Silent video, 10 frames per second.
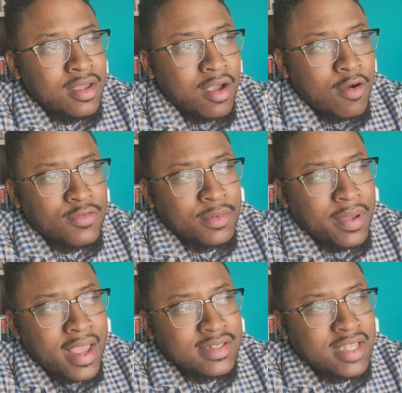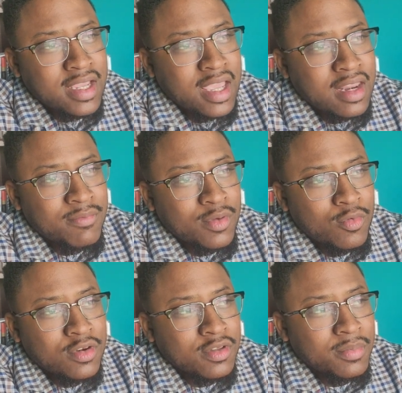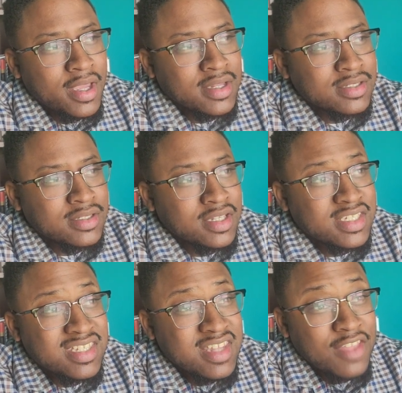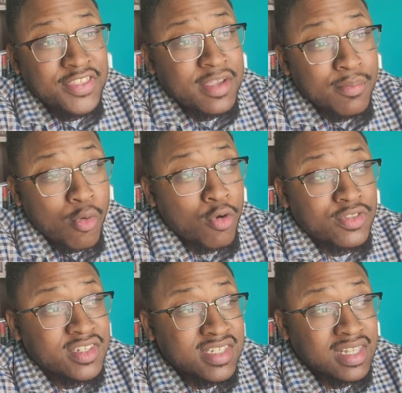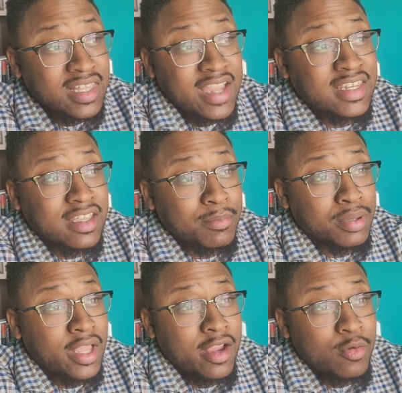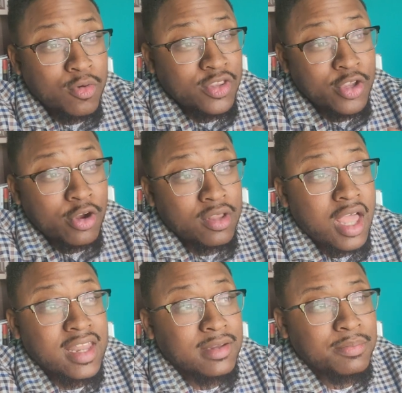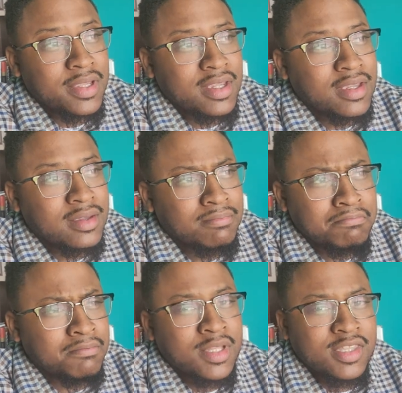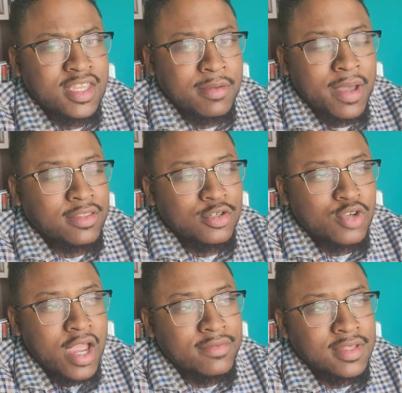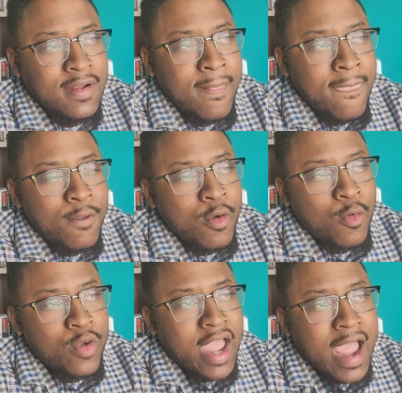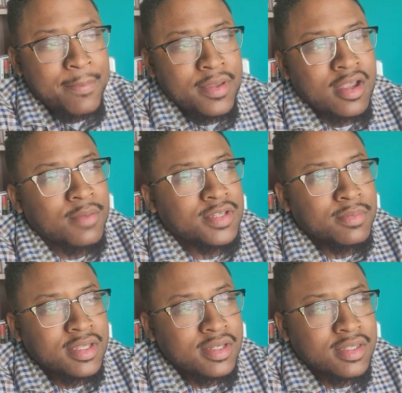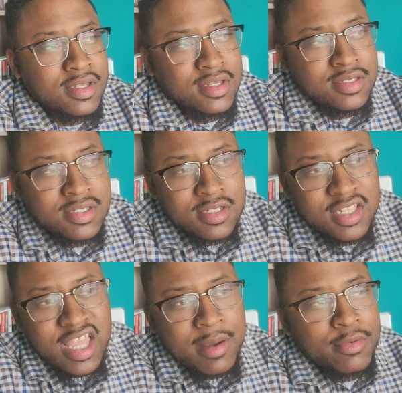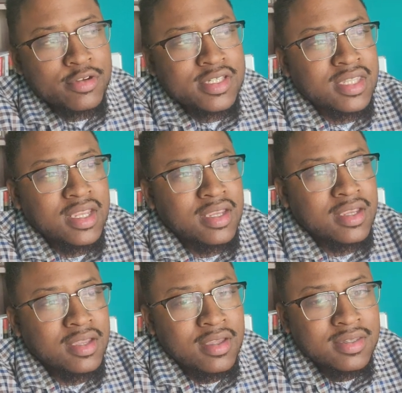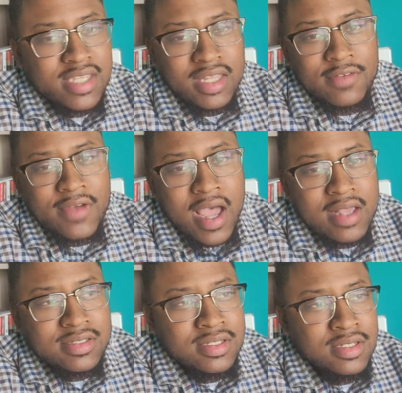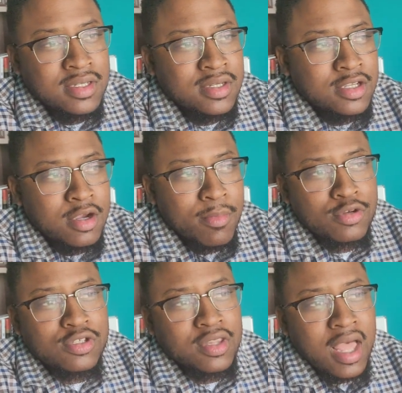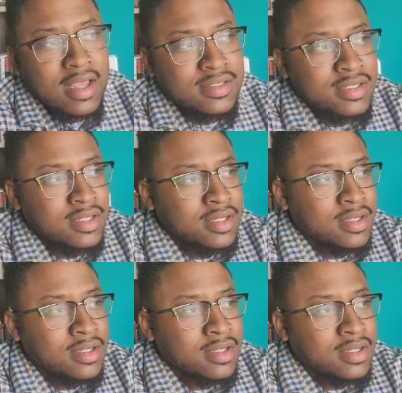over the past decade, I've been one of the best. It's nothing more than selecting a player with your allotted pick. Think about the draft. We hype it up to be this glamorous thing, televised, commercialized,